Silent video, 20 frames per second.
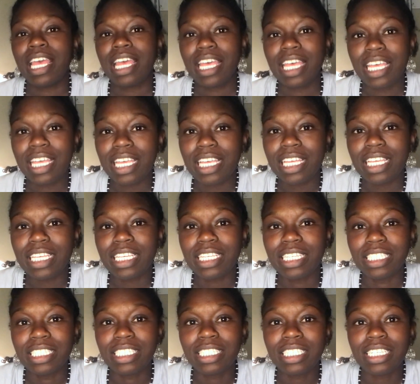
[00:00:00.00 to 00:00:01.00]

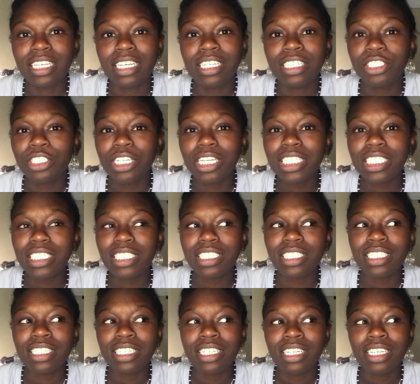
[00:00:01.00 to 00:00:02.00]
is just
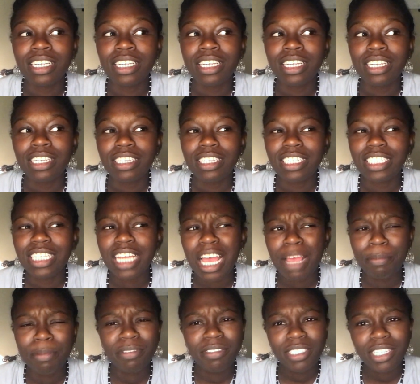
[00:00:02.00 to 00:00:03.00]
the
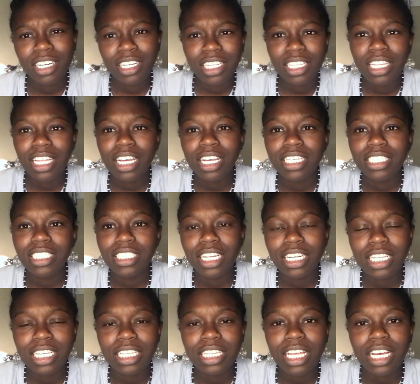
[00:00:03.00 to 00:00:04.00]
type of study that
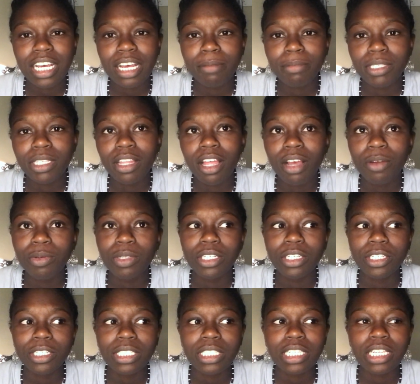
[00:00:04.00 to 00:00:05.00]
studying that comes along with
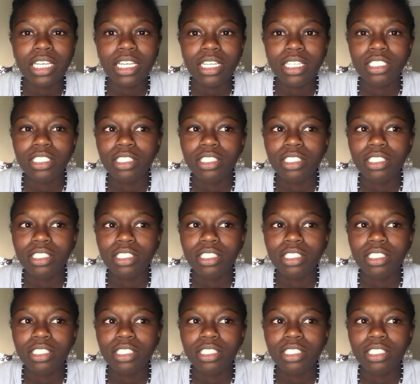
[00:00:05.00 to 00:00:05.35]
nursing.